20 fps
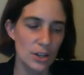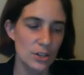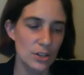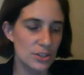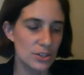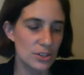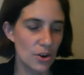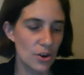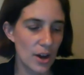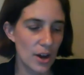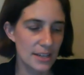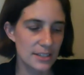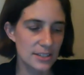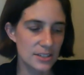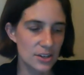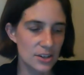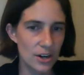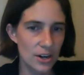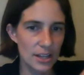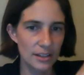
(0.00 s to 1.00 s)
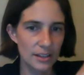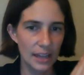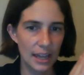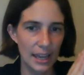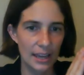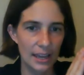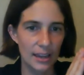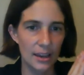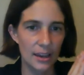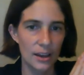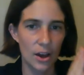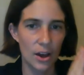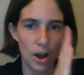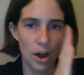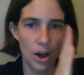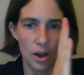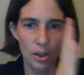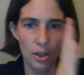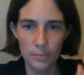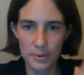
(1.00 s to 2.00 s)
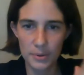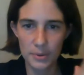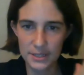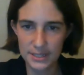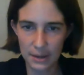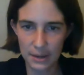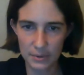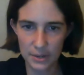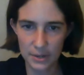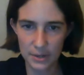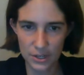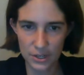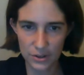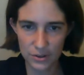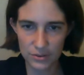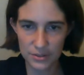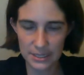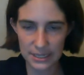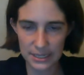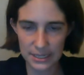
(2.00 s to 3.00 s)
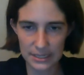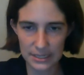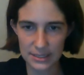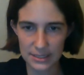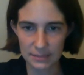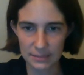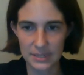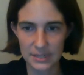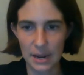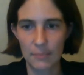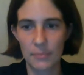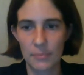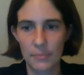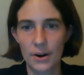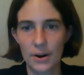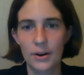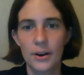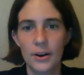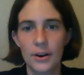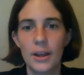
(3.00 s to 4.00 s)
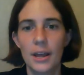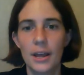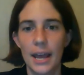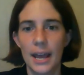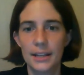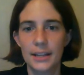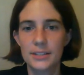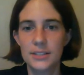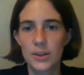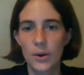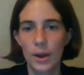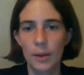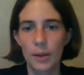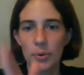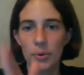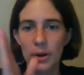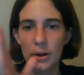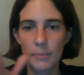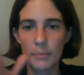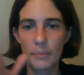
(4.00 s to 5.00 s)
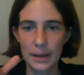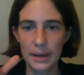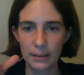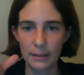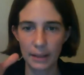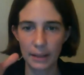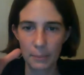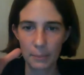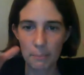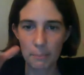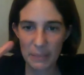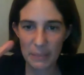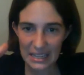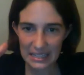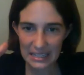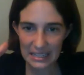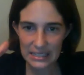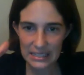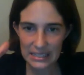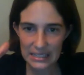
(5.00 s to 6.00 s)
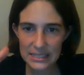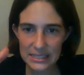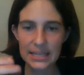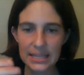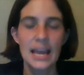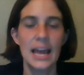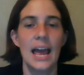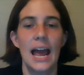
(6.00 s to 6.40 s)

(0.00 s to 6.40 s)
so I started like all the books I would use in September, and so I put them in like bins,